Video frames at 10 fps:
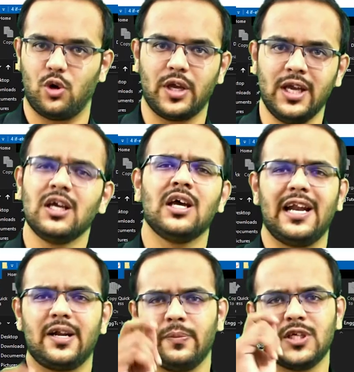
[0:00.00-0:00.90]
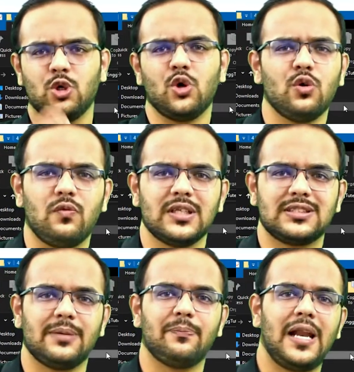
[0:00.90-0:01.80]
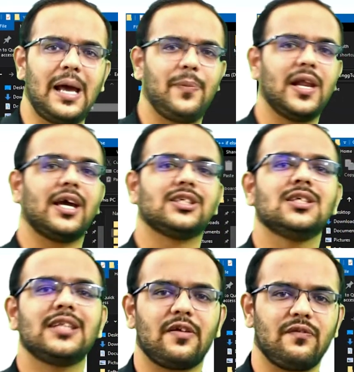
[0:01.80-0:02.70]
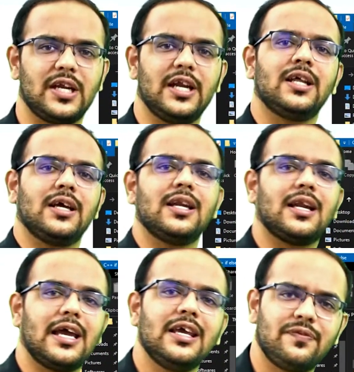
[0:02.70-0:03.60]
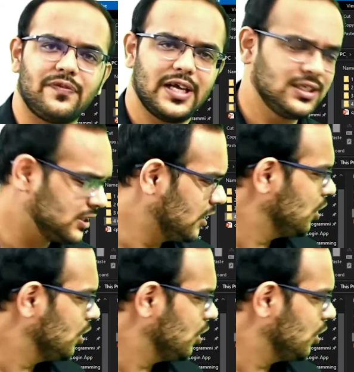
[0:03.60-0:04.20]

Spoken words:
Okay, let me show you one simple application that we did in if else.